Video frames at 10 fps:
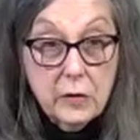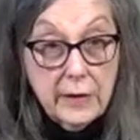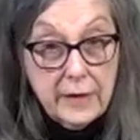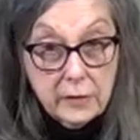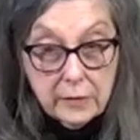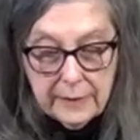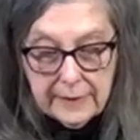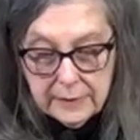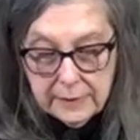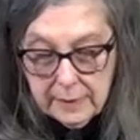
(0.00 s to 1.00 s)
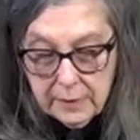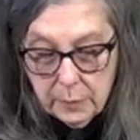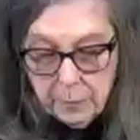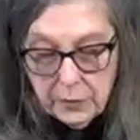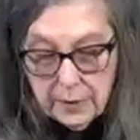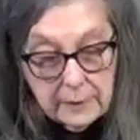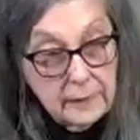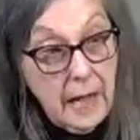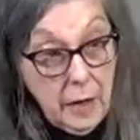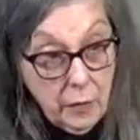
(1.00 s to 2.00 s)
later collected in her book,
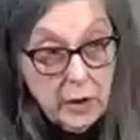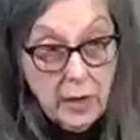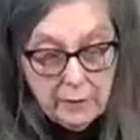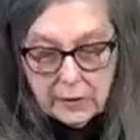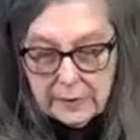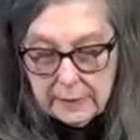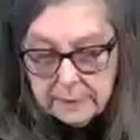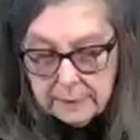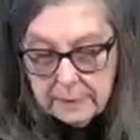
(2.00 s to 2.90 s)
Our Covenant,